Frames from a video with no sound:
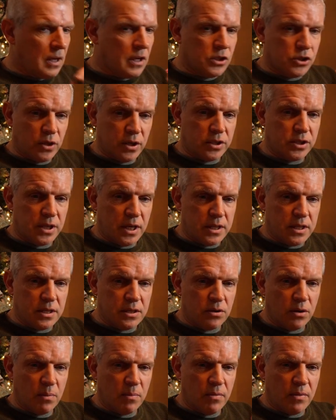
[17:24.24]
So I set
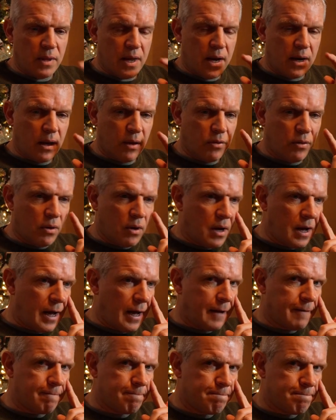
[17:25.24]
it up, and then I thought,
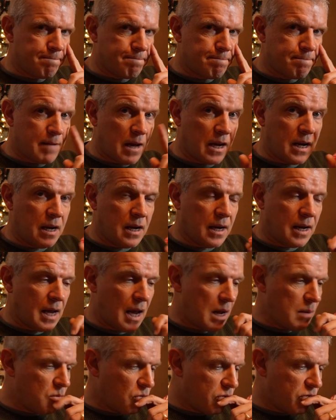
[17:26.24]
I need a
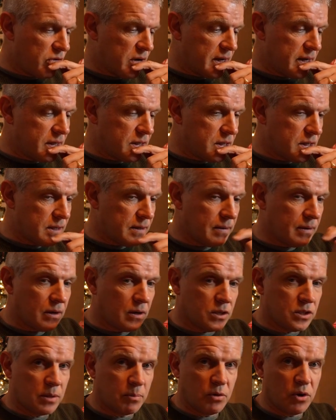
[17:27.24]
cable release
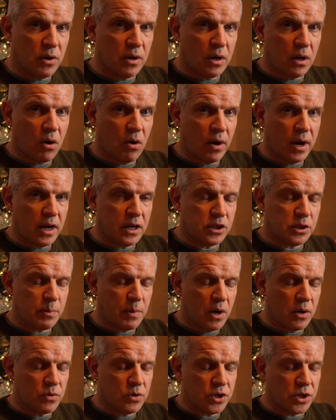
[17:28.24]
because I'm doing a long
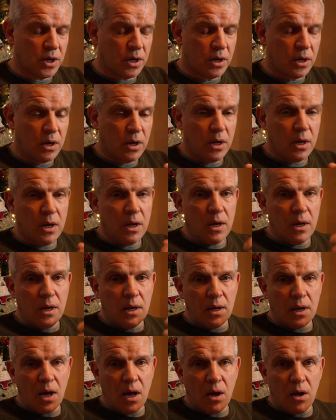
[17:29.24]
exposure.
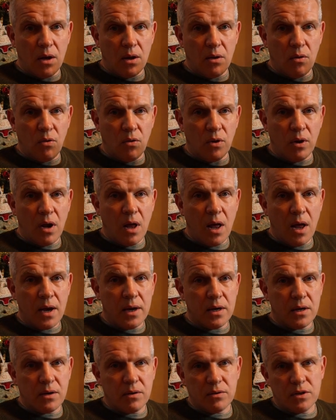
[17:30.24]
Now,
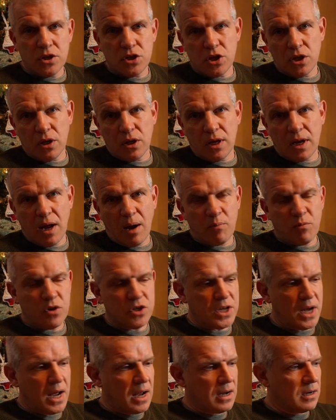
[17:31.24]
unlike digital
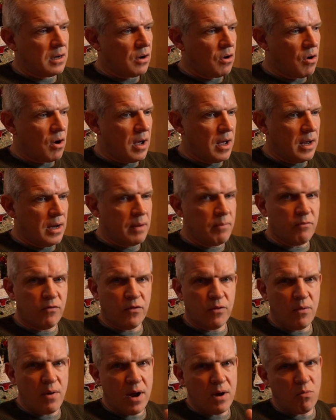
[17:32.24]
cameras, I hadn't got an
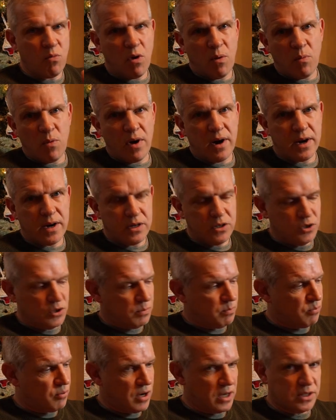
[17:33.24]
infrared one where I can
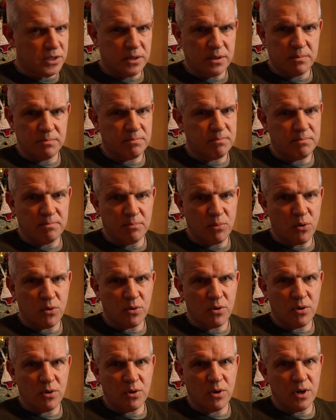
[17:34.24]
just press a
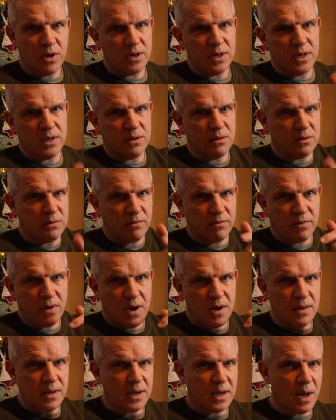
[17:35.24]
button and it'll
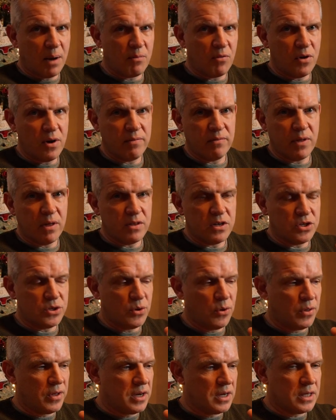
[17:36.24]
fire the camera even though there's
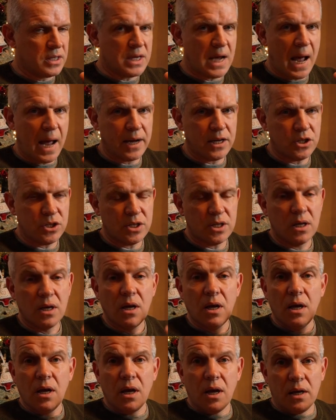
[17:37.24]
nothing attached.
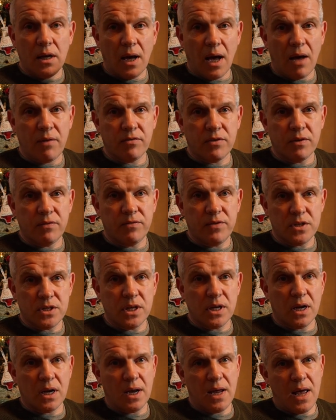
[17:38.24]
You have to
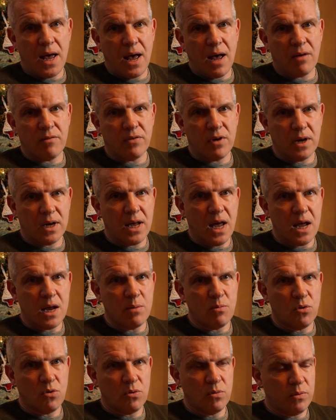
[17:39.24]
physically have a
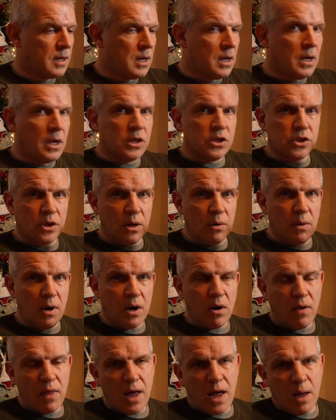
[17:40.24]
cable. So I
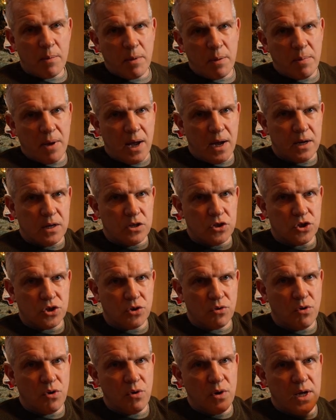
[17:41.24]
got that out of my bag,
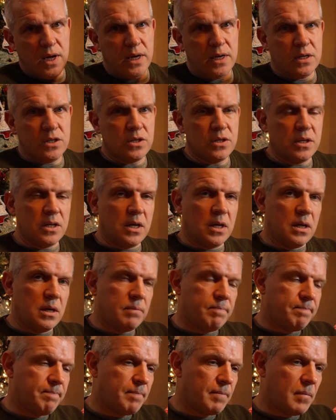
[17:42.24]
screwed it into the
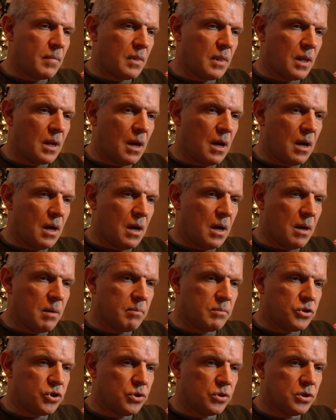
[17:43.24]

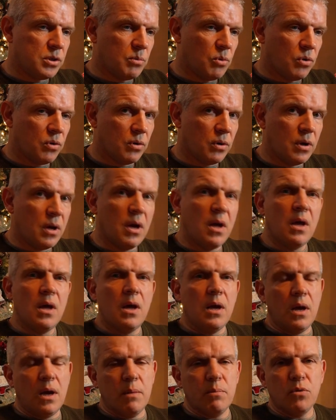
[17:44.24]
shutter button.
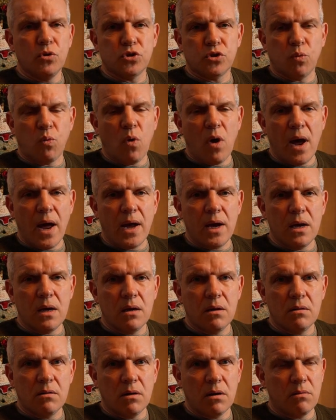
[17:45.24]
It must
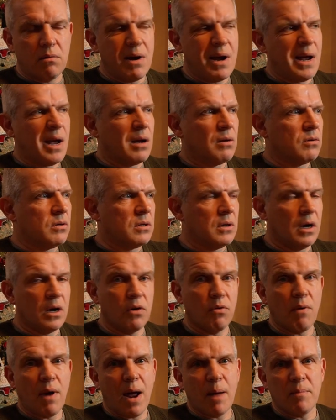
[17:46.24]
weigh around a
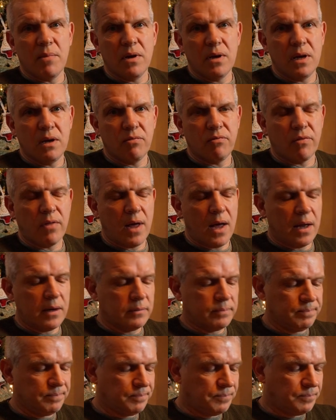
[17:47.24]
gram, if that,